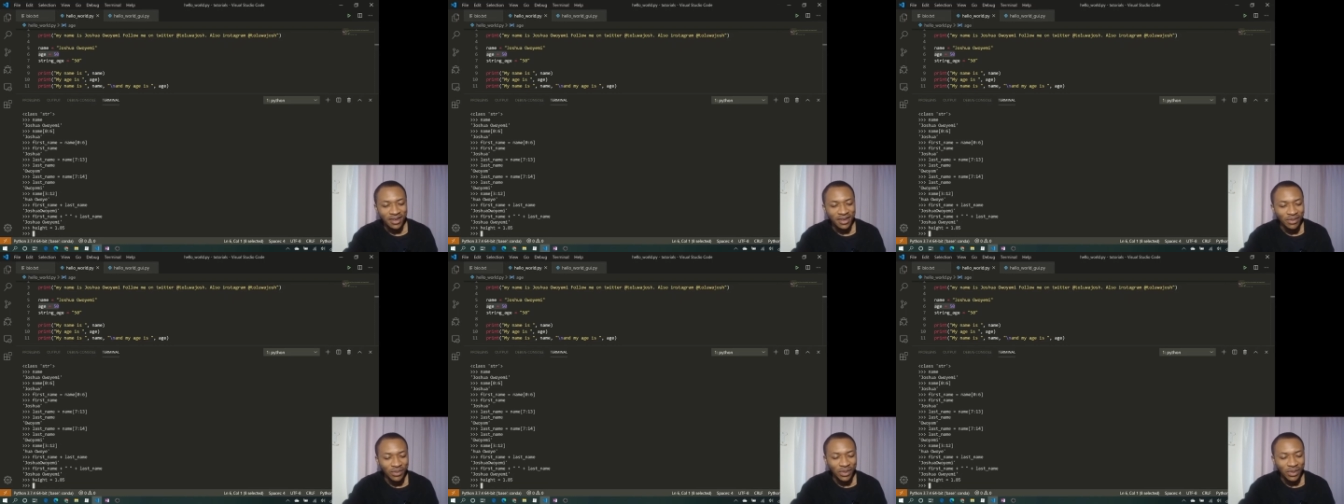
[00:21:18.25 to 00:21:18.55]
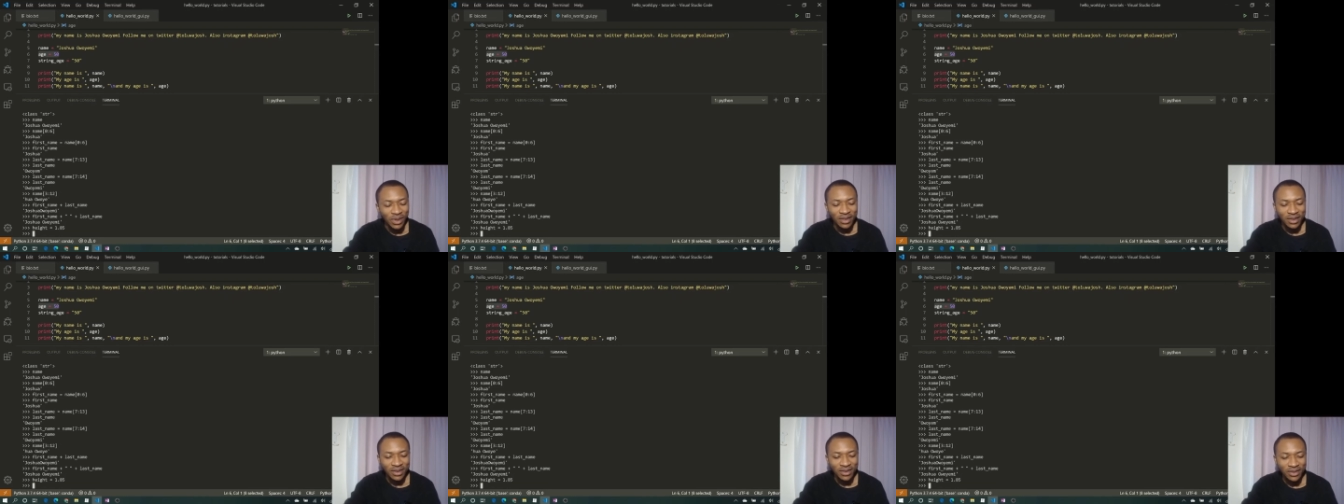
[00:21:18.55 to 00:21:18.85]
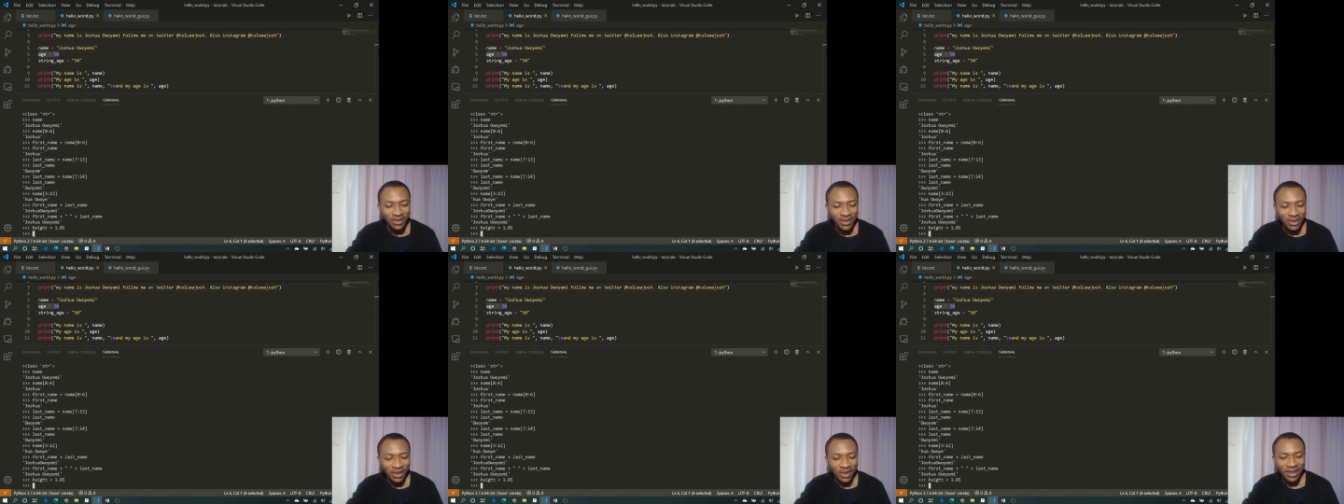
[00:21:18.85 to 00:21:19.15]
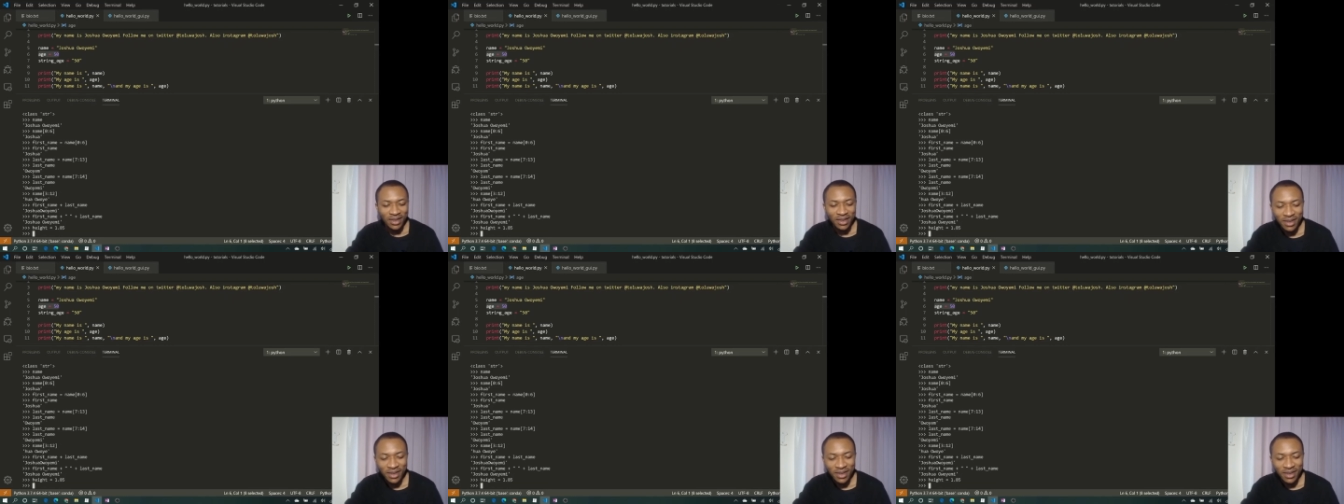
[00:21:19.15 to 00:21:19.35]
meters, right,